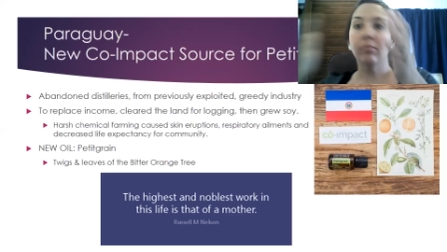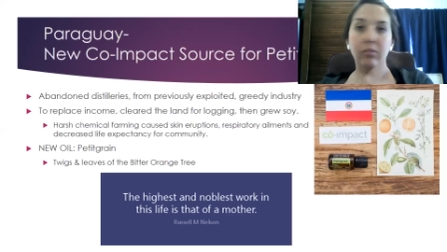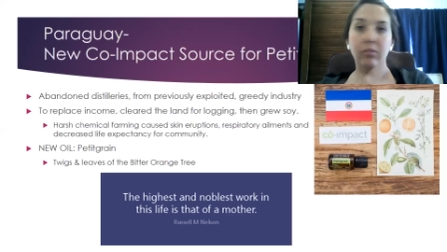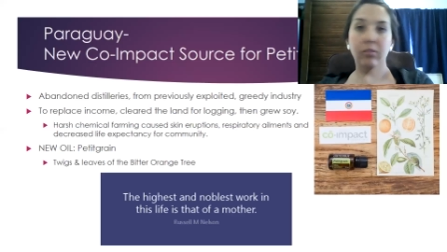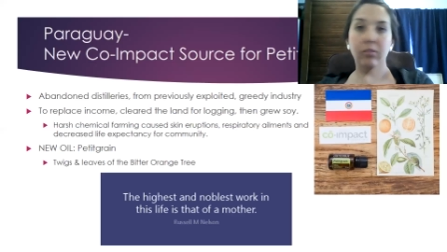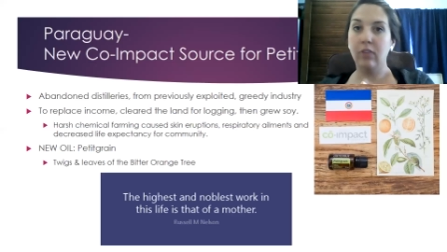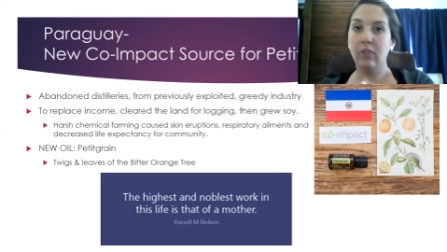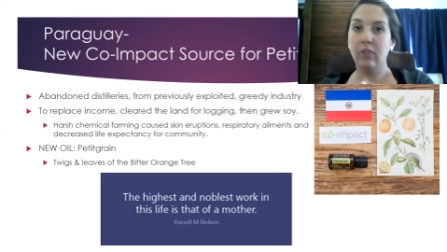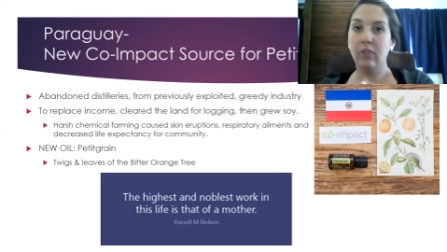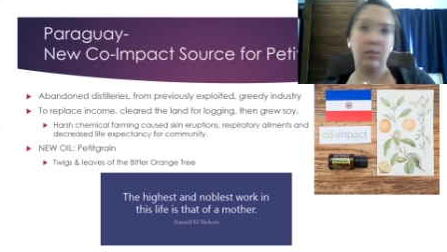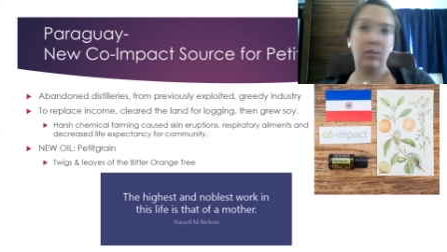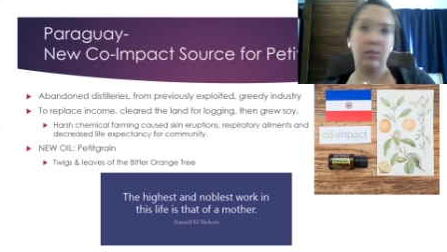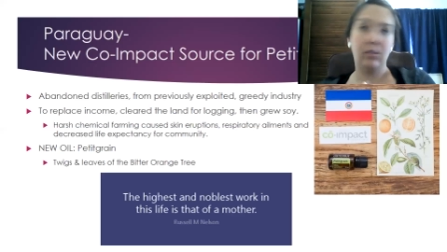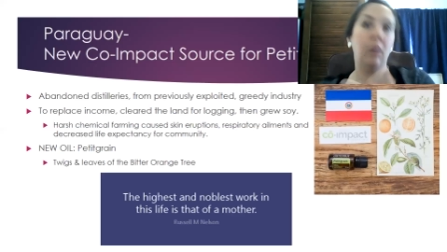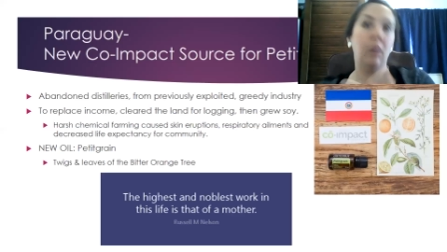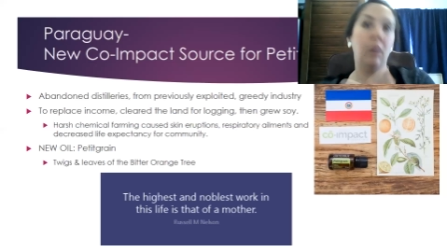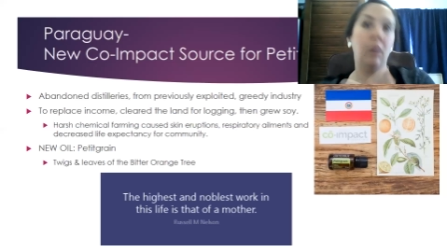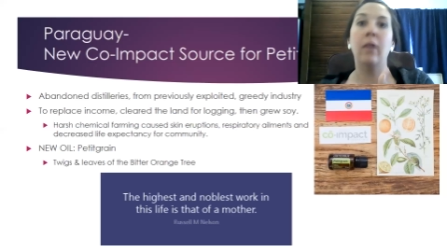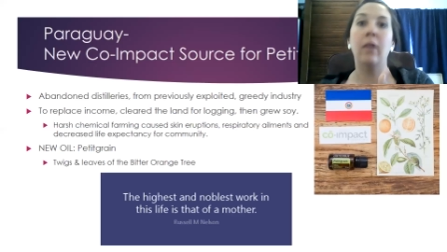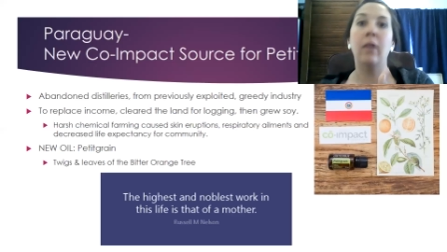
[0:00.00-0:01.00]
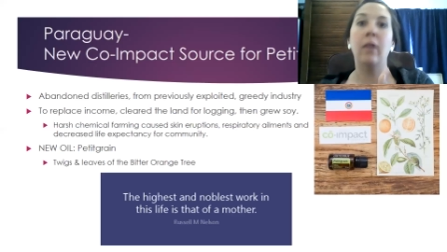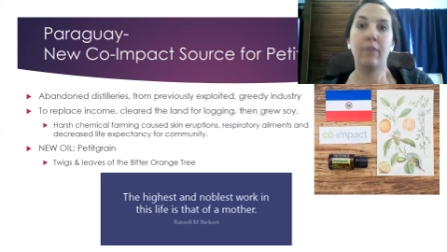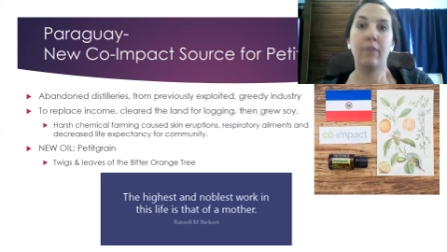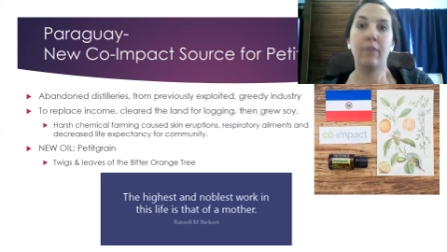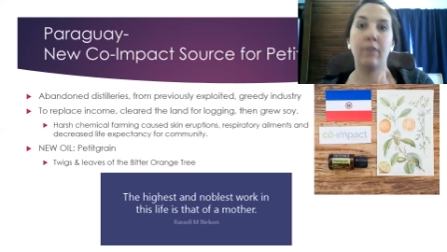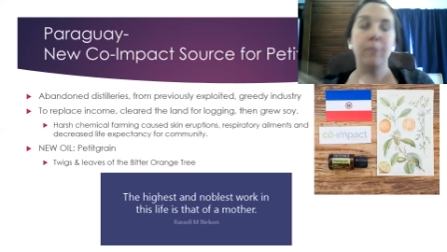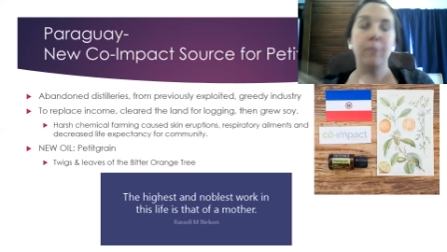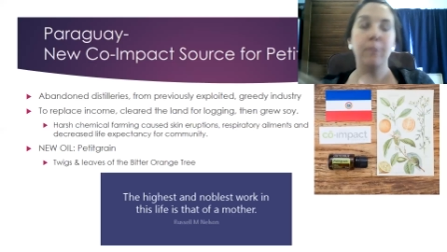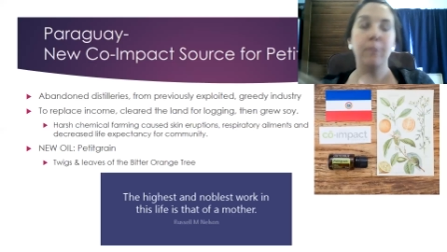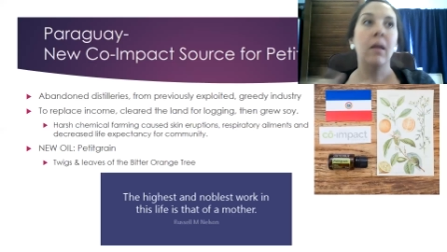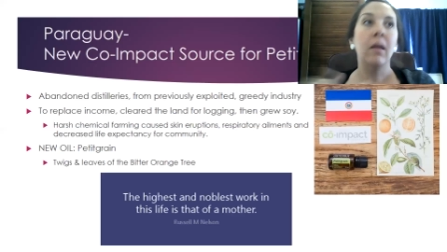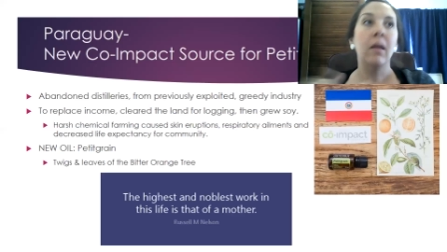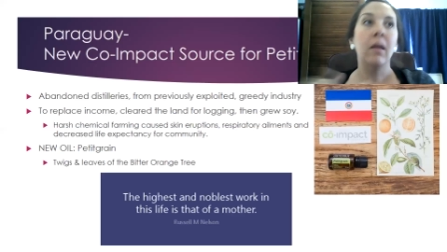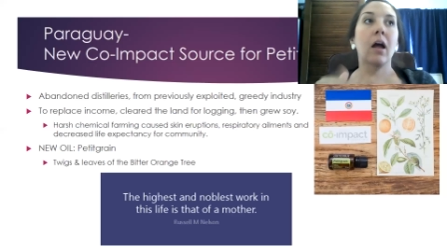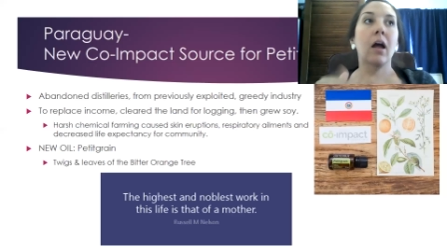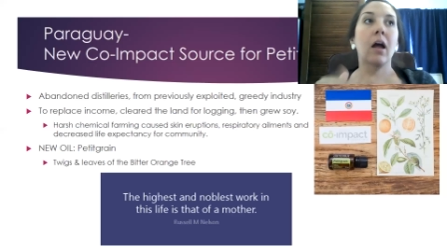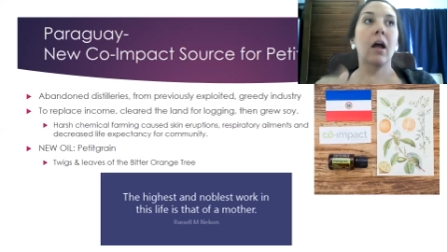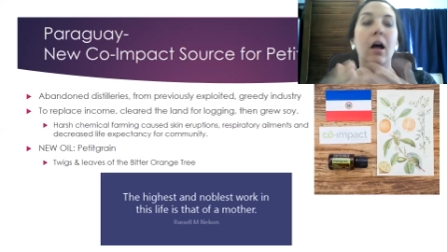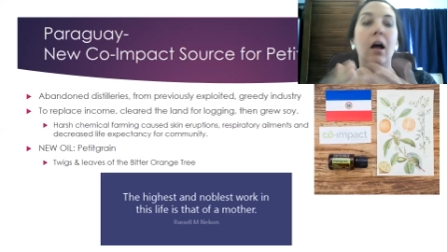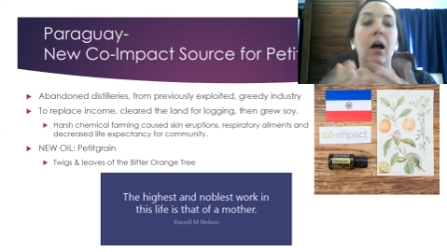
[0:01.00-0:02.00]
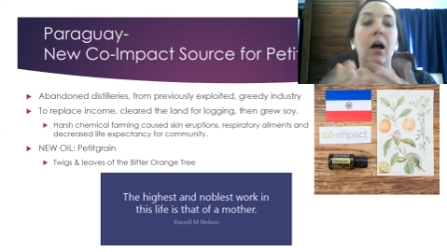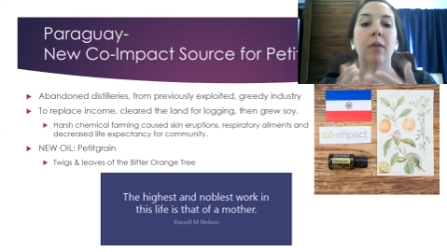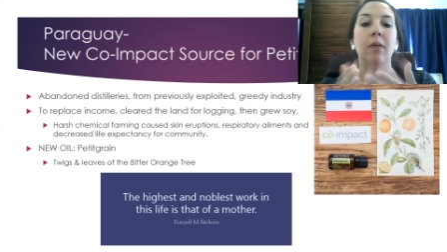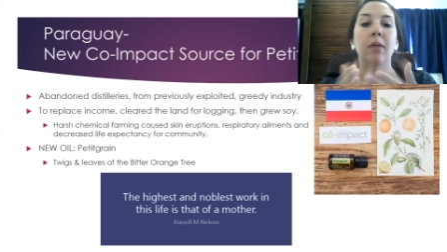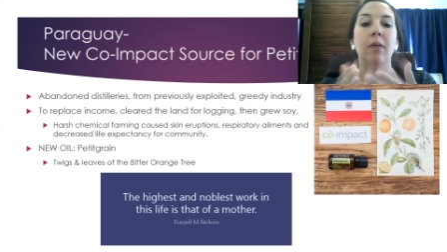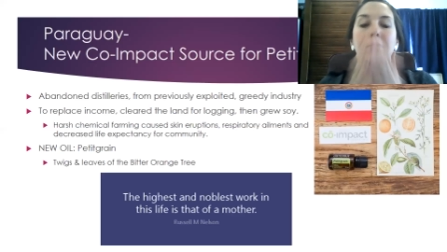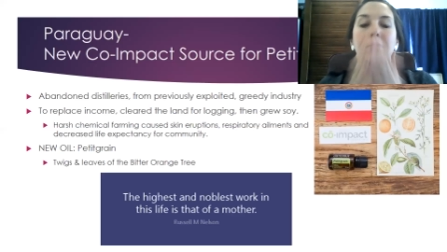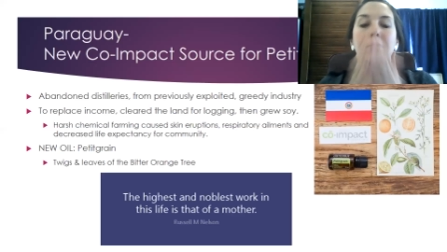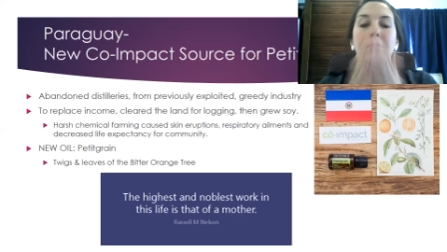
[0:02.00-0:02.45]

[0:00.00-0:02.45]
dot dot dot whatever. Um,